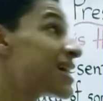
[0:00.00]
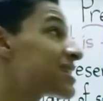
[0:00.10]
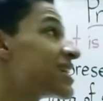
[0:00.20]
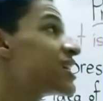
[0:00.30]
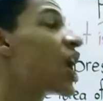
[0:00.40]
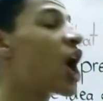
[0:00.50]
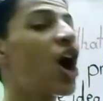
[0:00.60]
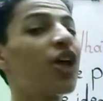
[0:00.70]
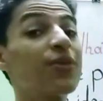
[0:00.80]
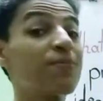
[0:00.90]
lesson
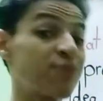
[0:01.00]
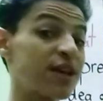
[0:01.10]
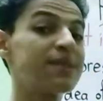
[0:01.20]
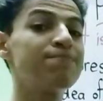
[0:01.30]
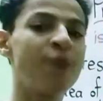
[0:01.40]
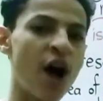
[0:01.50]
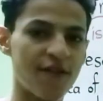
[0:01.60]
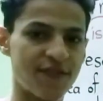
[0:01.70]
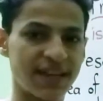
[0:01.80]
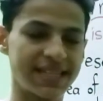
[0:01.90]
on the present
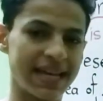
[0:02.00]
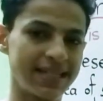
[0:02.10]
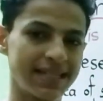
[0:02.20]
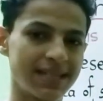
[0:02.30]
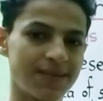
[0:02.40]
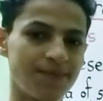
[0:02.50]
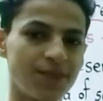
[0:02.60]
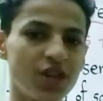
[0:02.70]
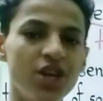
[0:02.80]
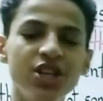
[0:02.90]
perfect tense.
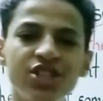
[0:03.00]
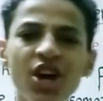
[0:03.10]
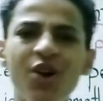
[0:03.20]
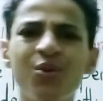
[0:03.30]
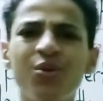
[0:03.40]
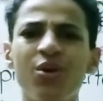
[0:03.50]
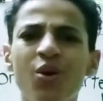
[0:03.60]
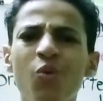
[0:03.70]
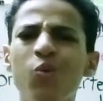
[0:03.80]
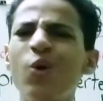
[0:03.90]
So,
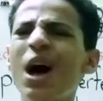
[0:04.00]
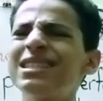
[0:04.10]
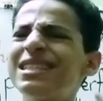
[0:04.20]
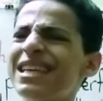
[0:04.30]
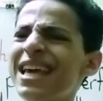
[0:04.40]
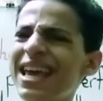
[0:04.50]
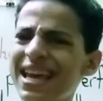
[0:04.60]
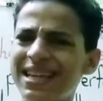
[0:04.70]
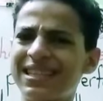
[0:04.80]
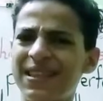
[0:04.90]
what
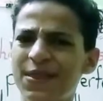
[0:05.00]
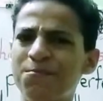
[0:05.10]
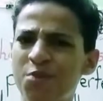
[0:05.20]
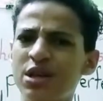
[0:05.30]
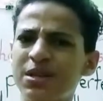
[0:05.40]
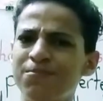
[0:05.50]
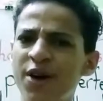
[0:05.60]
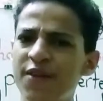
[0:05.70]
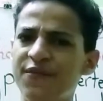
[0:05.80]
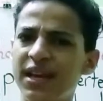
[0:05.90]
is the present
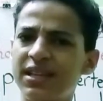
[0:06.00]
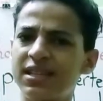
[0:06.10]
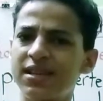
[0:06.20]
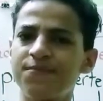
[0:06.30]
perfect?